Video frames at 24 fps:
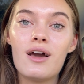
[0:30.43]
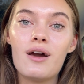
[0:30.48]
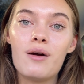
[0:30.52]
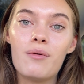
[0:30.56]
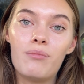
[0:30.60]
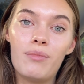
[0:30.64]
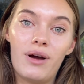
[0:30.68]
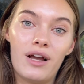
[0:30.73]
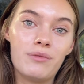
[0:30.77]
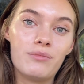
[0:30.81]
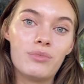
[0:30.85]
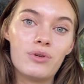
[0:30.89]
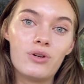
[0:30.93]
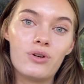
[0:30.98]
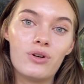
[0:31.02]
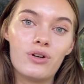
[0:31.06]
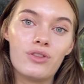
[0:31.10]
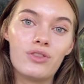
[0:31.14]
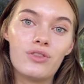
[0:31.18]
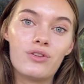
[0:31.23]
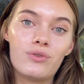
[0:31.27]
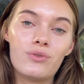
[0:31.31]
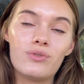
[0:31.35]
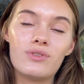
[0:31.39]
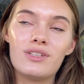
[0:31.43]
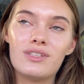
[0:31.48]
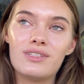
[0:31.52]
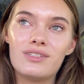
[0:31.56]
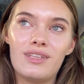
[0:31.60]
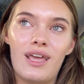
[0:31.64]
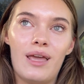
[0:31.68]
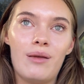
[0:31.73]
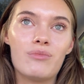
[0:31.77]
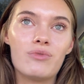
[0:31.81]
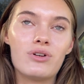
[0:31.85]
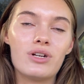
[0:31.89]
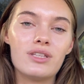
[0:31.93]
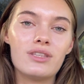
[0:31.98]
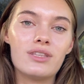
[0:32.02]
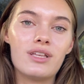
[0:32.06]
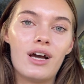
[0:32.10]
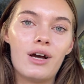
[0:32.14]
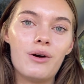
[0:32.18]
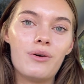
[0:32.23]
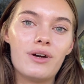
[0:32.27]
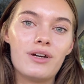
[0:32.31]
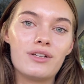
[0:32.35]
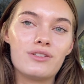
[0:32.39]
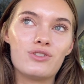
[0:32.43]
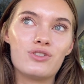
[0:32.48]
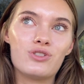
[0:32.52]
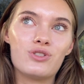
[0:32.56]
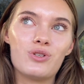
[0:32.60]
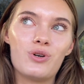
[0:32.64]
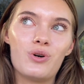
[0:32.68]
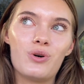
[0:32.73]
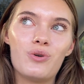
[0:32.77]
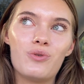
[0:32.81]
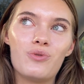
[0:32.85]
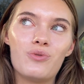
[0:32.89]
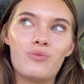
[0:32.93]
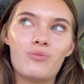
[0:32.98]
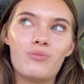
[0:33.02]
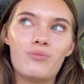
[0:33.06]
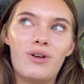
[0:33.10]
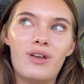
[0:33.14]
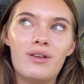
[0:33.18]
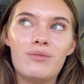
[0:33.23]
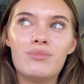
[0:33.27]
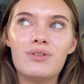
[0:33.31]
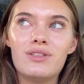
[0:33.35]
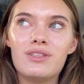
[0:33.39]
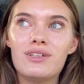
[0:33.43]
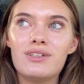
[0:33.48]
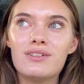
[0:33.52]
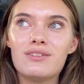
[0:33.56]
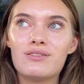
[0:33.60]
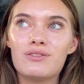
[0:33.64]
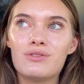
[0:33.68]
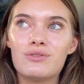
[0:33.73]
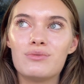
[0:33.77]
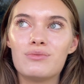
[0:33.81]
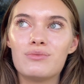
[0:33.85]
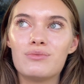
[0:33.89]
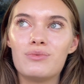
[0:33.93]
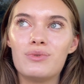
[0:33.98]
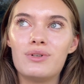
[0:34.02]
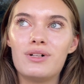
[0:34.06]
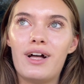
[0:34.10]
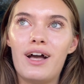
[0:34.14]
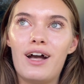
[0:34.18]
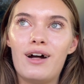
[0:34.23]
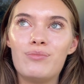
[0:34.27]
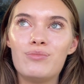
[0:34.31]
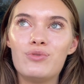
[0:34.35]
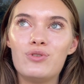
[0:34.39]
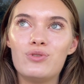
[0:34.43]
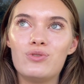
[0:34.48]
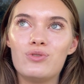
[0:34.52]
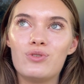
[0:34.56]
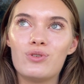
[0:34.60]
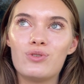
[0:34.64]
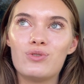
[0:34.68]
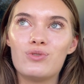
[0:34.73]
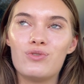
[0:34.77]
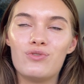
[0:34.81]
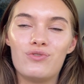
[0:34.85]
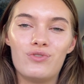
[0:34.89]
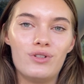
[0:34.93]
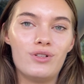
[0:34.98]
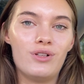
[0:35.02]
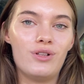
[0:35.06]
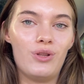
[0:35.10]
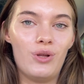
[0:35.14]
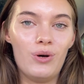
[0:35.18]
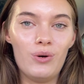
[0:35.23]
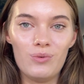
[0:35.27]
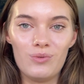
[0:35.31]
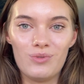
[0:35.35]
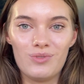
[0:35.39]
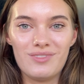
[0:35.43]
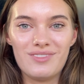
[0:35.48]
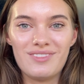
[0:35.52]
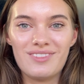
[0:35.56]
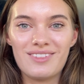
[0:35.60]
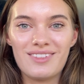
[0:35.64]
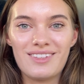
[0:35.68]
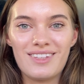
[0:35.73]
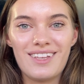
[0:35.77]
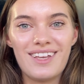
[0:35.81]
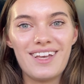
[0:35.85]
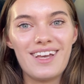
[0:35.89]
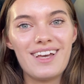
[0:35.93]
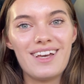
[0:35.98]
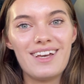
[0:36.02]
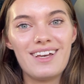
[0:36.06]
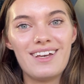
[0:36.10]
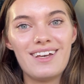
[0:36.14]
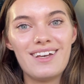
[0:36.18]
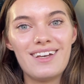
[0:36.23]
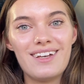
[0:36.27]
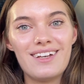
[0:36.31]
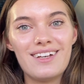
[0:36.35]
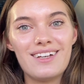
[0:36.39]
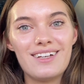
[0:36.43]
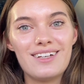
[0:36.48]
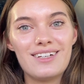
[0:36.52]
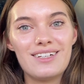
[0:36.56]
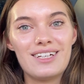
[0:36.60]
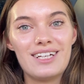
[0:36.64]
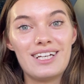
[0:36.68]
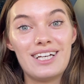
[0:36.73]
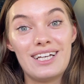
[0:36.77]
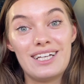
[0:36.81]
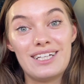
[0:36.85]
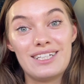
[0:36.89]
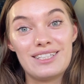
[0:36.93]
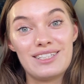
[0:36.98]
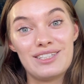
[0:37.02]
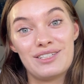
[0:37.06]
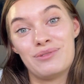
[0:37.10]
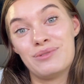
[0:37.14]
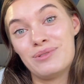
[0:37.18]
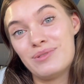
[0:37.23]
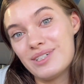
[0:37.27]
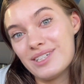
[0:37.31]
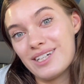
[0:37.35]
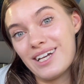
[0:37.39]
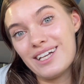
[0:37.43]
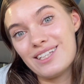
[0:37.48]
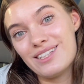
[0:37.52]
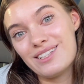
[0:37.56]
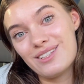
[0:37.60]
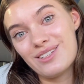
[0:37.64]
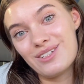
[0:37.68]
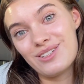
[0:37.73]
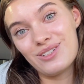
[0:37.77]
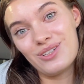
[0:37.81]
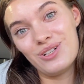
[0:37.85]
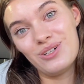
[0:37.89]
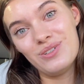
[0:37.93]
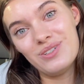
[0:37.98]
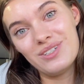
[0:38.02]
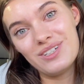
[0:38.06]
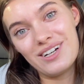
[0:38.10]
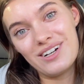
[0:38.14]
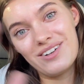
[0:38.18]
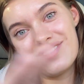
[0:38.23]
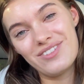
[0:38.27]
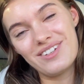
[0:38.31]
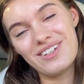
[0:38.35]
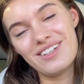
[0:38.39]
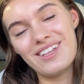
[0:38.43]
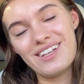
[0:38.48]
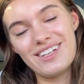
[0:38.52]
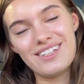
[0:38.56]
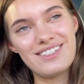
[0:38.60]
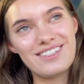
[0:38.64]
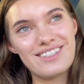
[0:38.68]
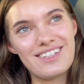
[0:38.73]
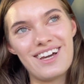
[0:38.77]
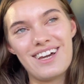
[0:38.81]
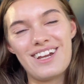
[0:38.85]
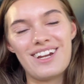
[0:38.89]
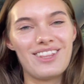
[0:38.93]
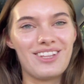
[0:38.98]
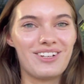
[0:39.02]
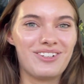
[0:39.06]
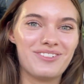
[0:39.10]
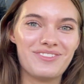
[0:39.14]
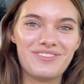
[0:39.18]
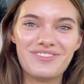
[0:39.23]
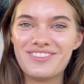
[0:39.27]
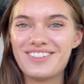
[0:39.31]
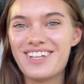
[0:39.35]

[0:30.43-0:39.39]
might be going through the same right now, and so maybe this will help you not to feel alone. And we will get closer after this. I don't know.